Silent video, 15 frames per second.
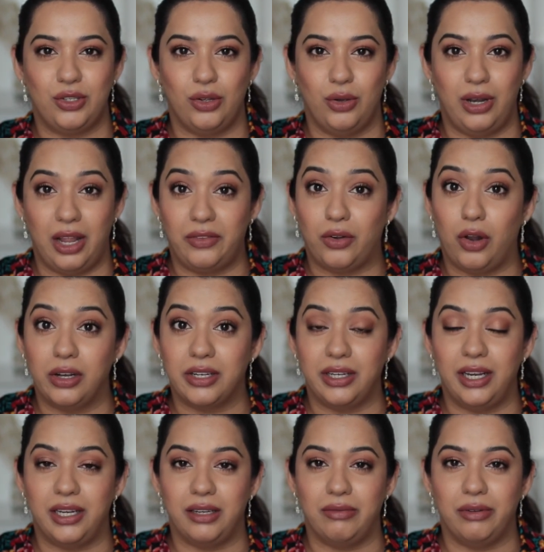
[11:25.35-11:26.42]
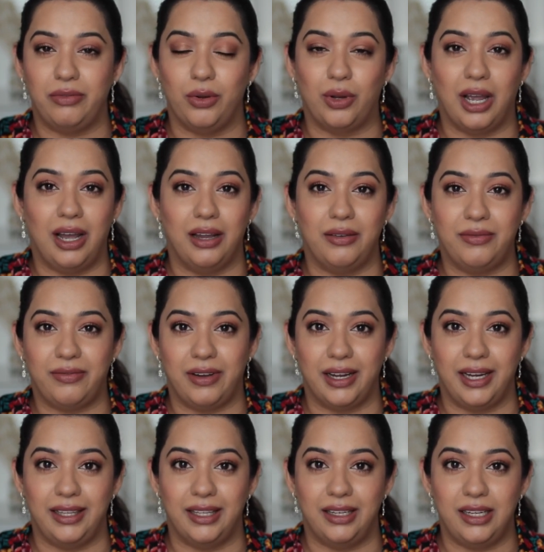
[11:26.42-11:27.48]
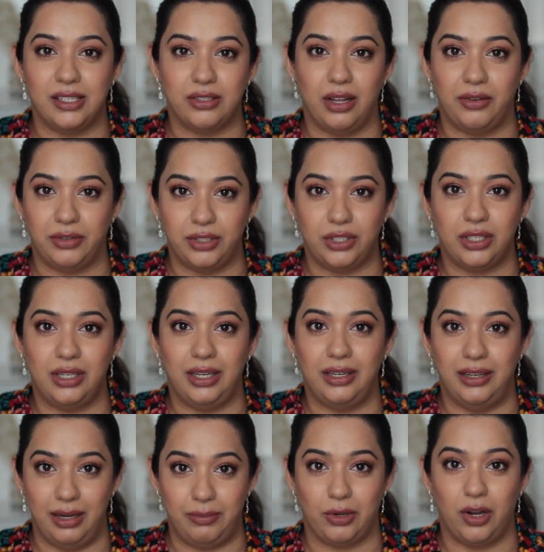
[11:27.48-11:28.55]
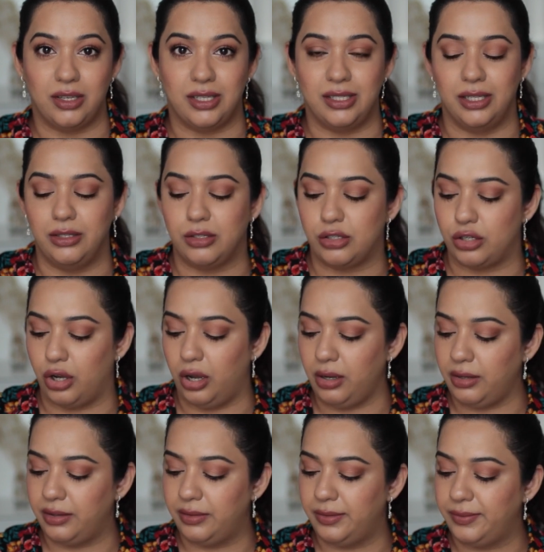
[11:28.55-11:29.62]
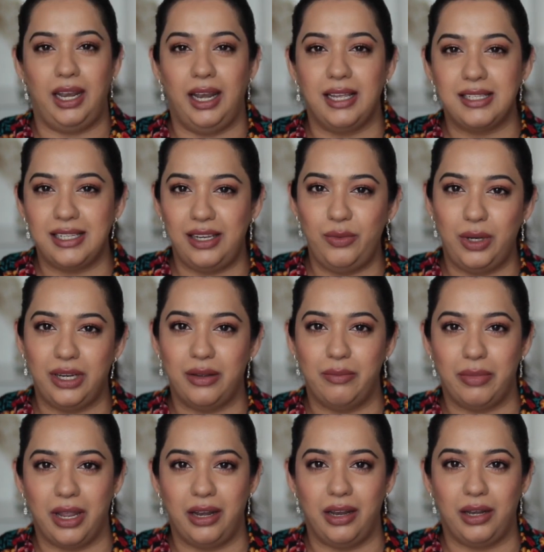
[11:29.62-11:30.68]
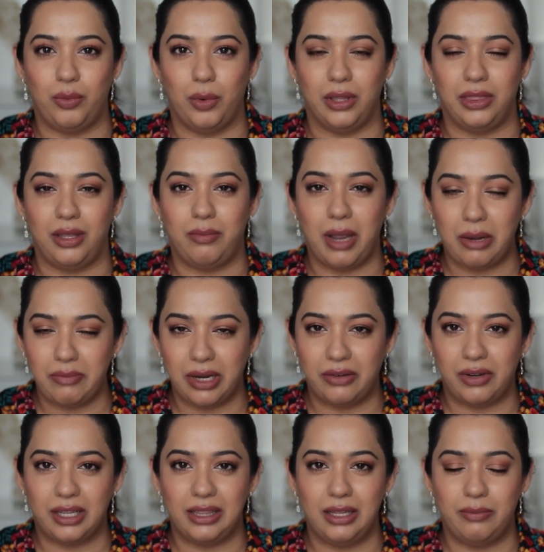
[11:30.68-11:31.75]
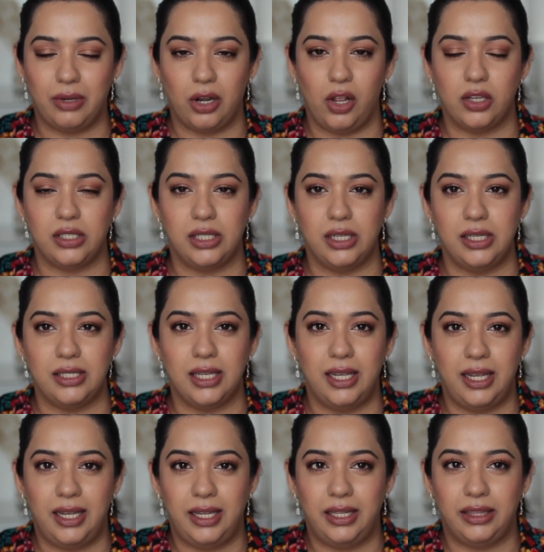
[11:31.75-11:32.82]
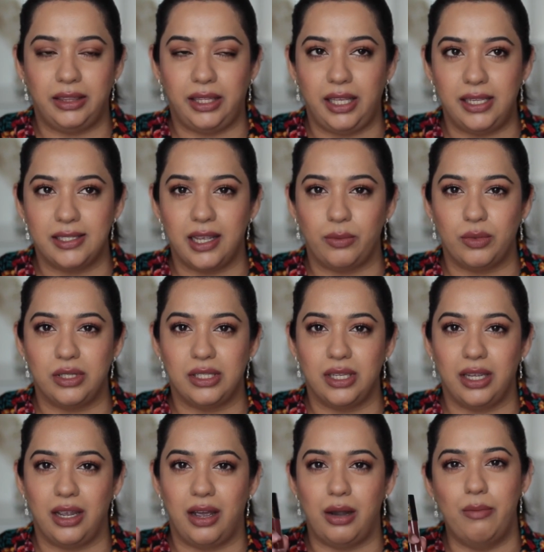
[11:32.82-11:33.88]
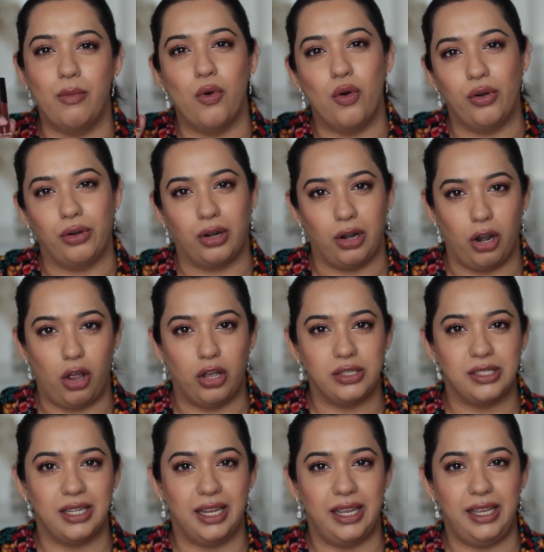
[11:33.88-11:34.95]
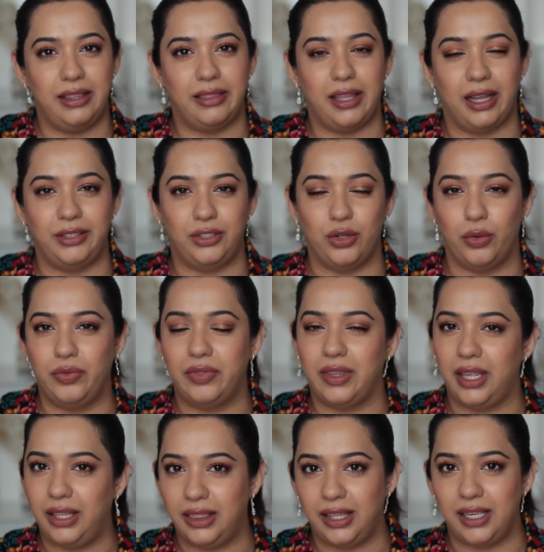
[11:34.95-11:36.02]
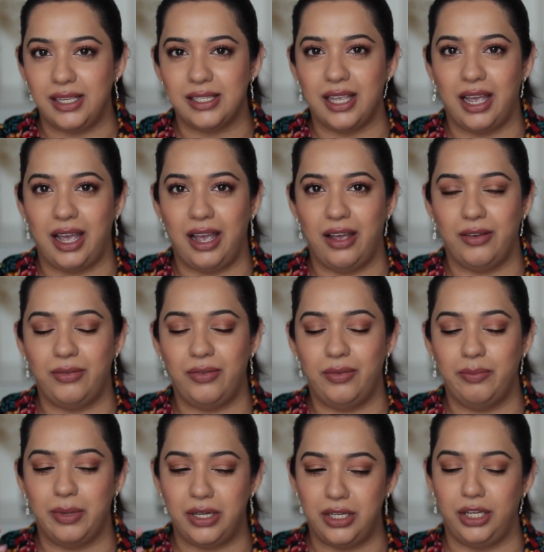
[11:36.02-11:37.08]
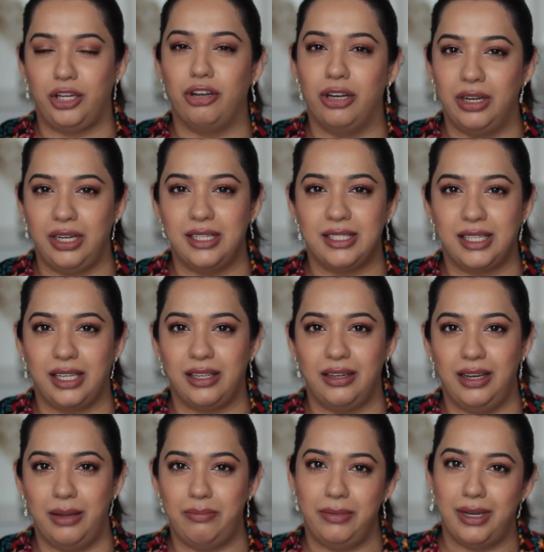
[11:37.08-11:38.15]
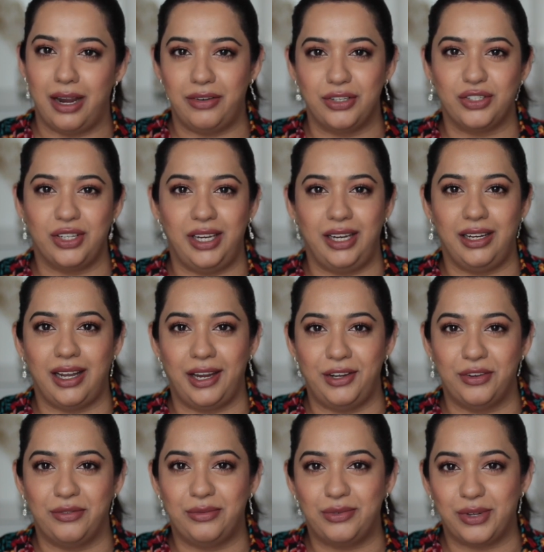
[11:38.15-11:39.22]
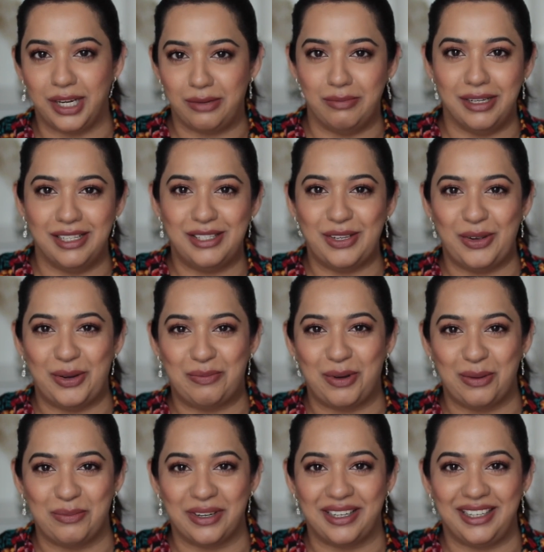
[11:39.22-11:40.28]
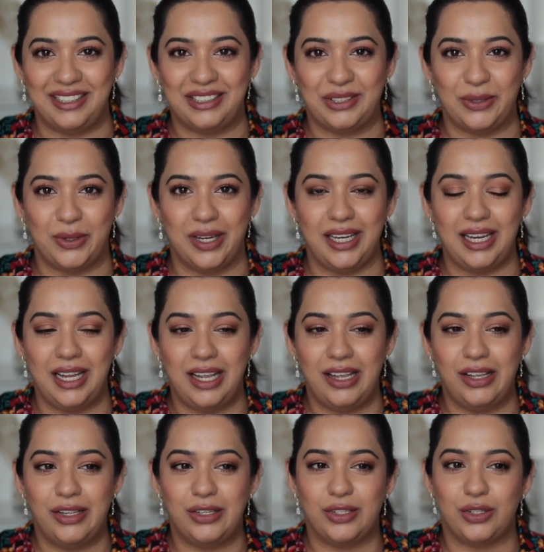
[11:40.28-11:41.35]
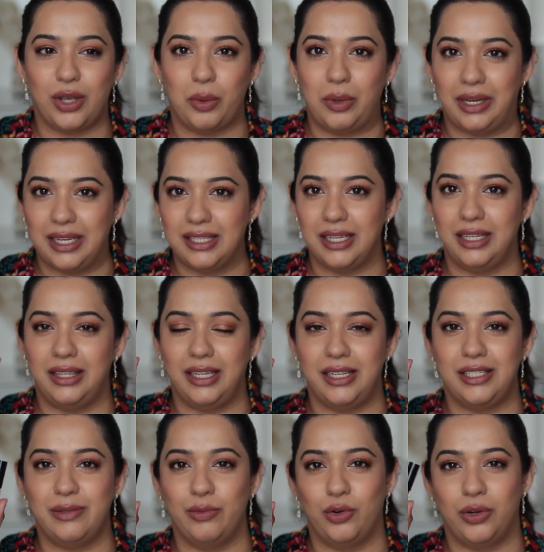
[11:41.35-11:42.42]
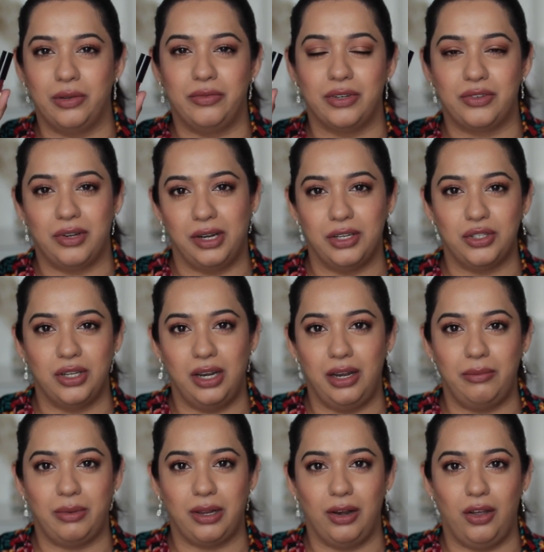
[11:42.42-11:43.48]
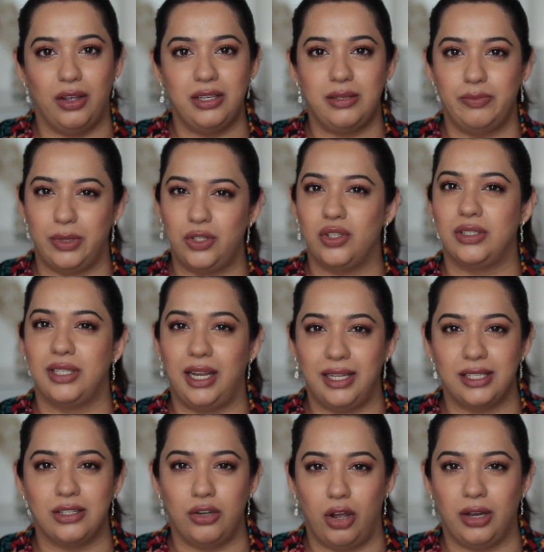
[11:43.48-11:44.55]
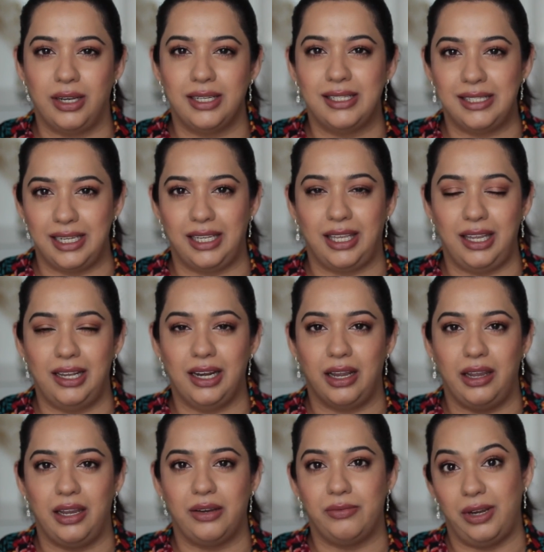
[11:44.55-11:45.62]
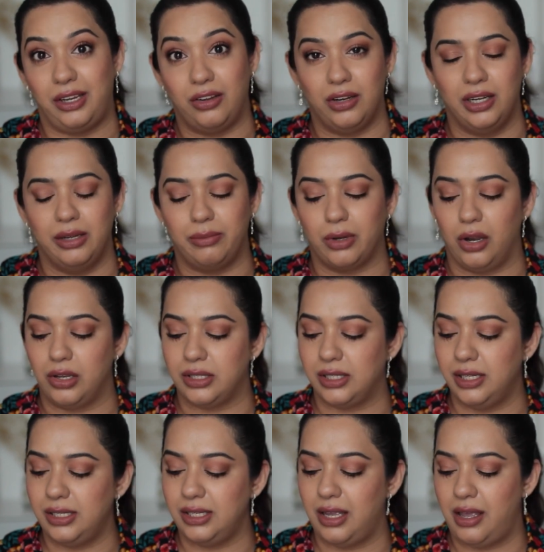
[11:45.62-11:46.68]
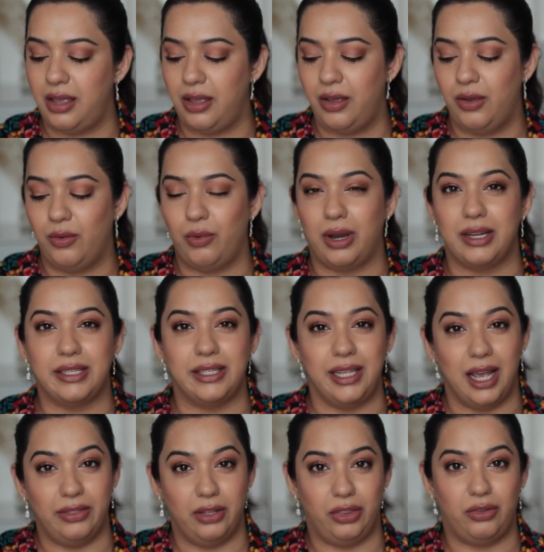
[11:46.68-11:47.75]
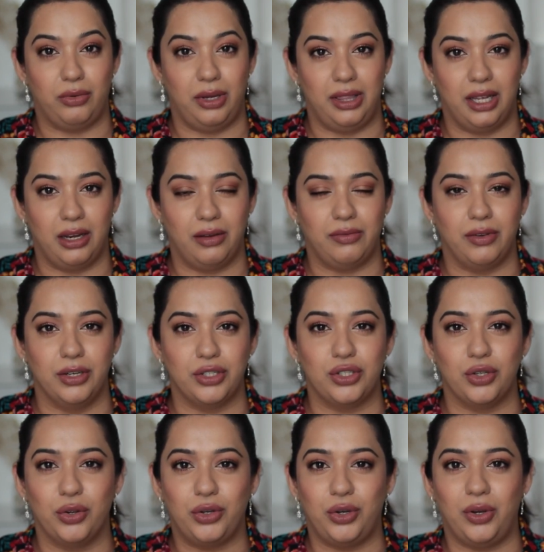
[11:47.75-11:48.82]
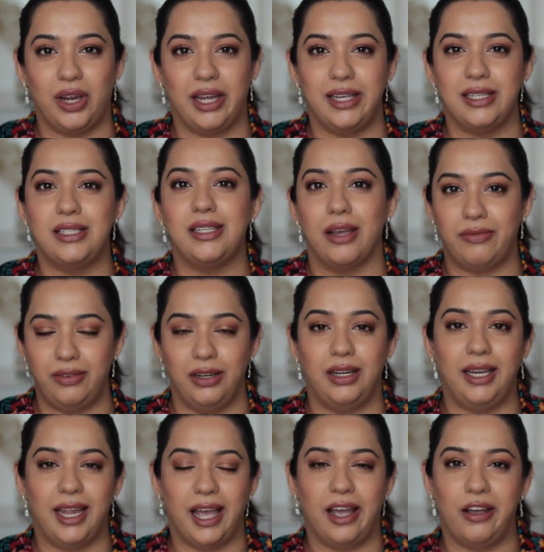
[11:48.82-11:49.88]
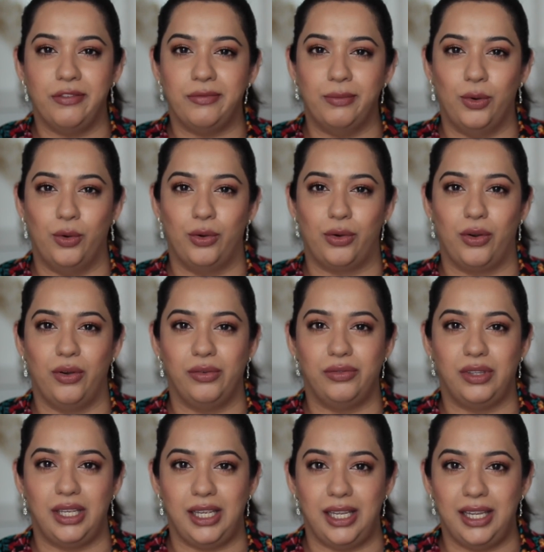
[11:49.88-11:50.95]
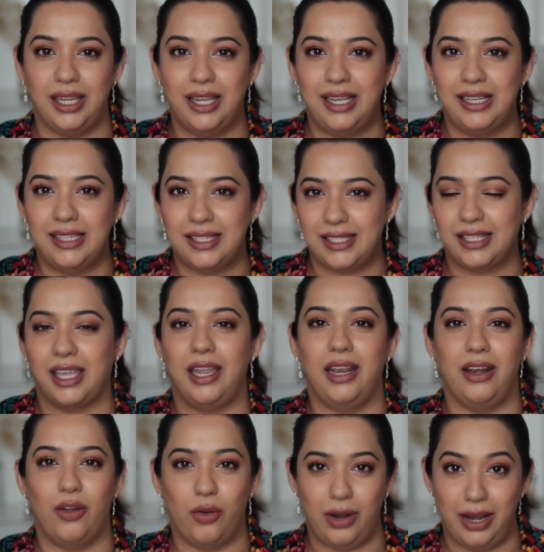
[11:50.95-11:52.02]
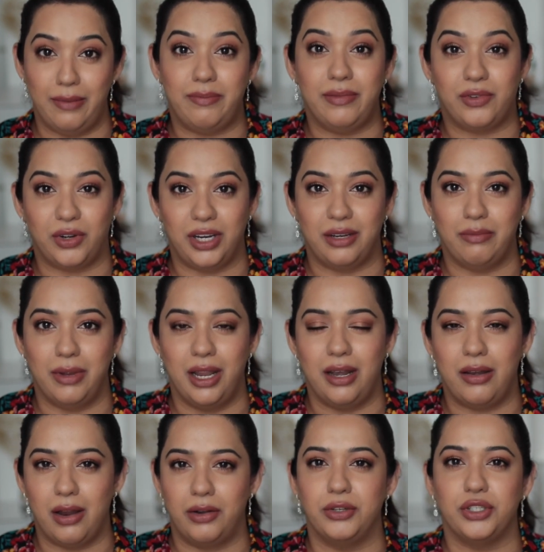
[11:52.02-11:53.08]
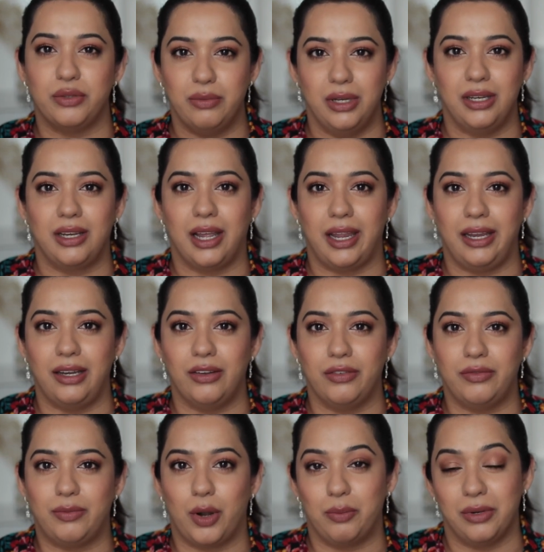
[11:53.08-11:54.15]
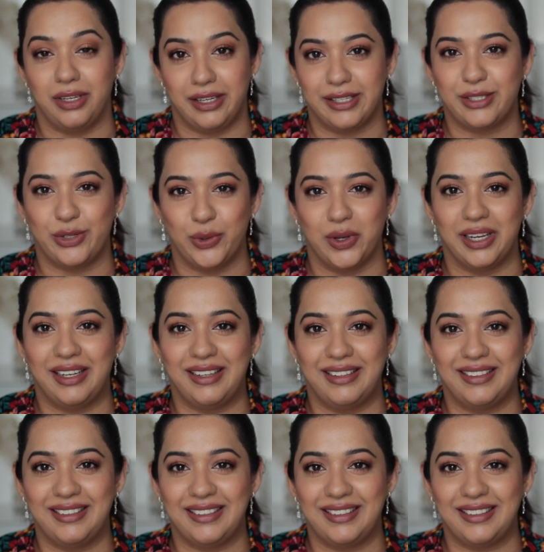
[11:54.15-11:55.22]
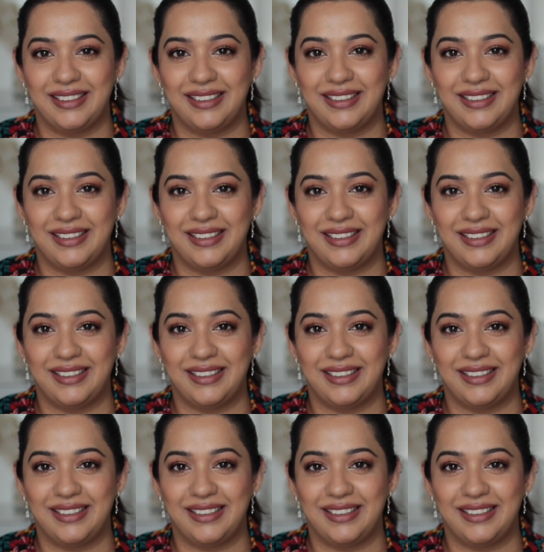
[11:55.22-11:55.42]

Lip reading: So another alternative if you can't find the Lisa Eldridge lip glosses in stock. And lastly, when compared it with the Pat McGrath lip glosses, these I would say are more gloss-like. I don't think these have particularly lip nourishing kind of treatments or properties to it. So I would consider this more of a traditional lip gloss, but just that it's not sticky like regular lip glosses. Whereas the other three that I first showed you guys definitely have more of the skin or lip treatment, nourishment kind of properties to it.